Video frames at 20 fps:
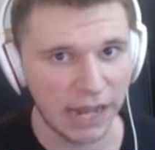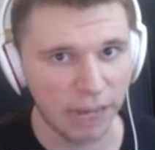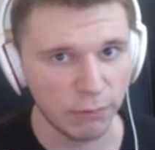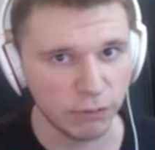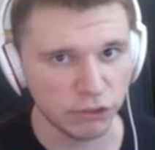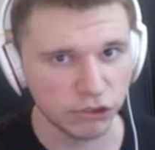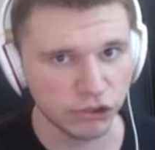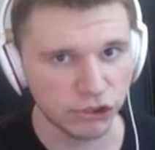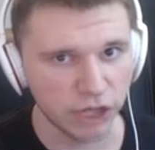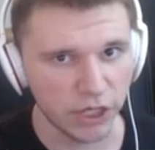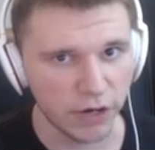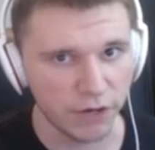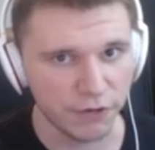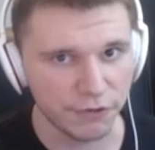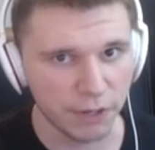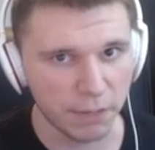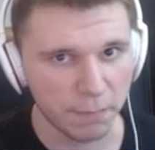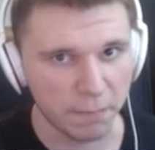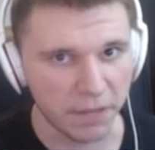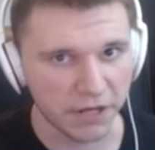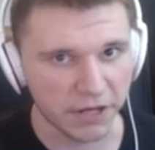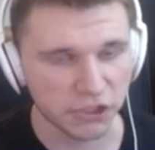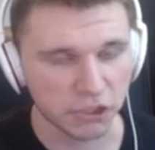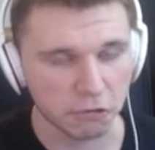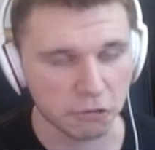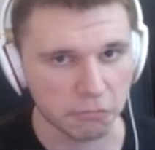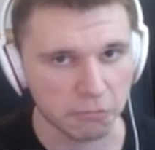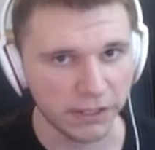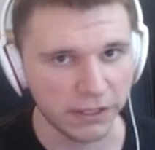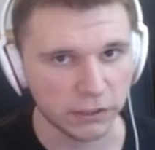I will show you a
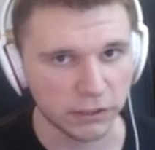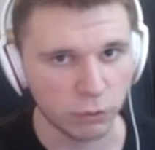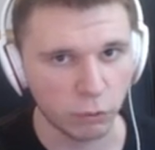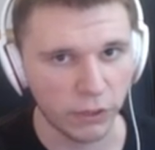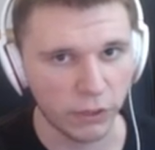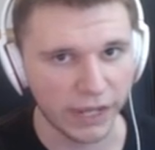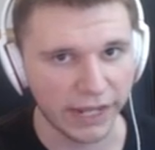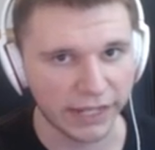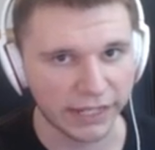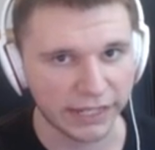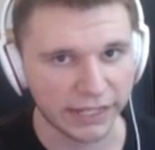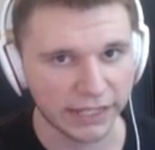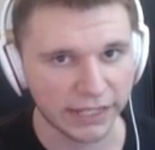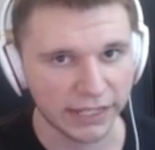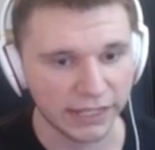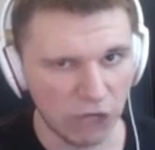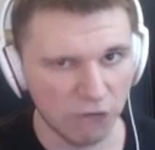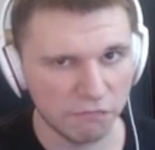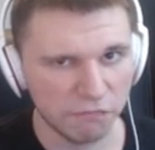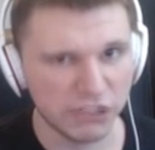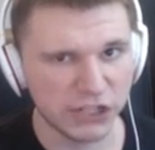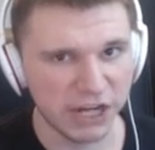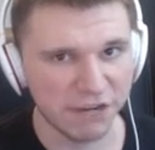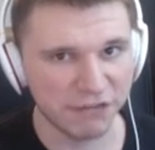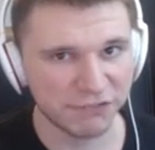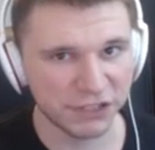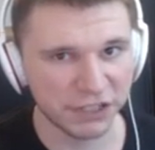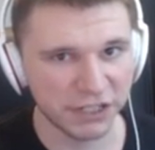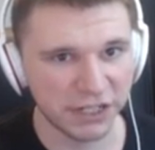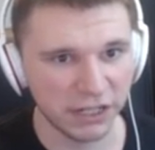picture real quick of
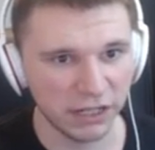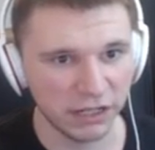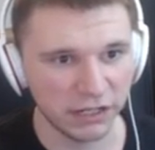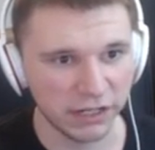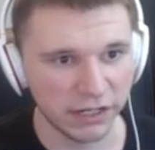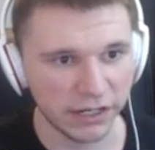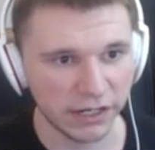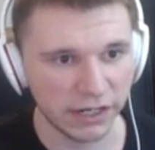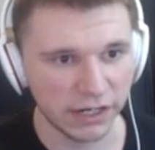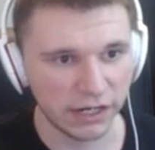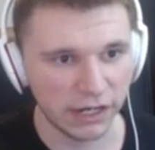Jeff the Killer.